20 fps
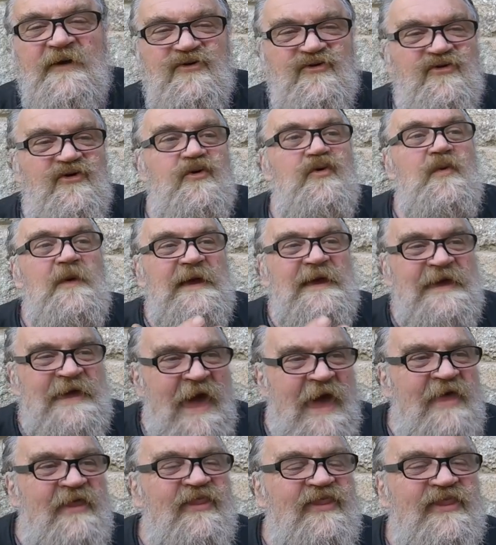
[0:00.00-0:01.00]
to
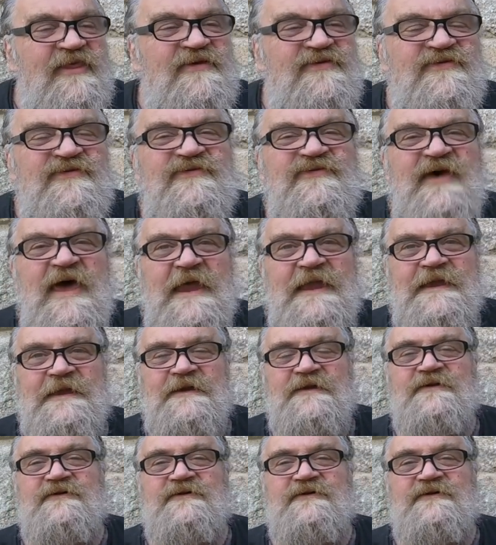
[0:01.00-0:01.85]
get the scent.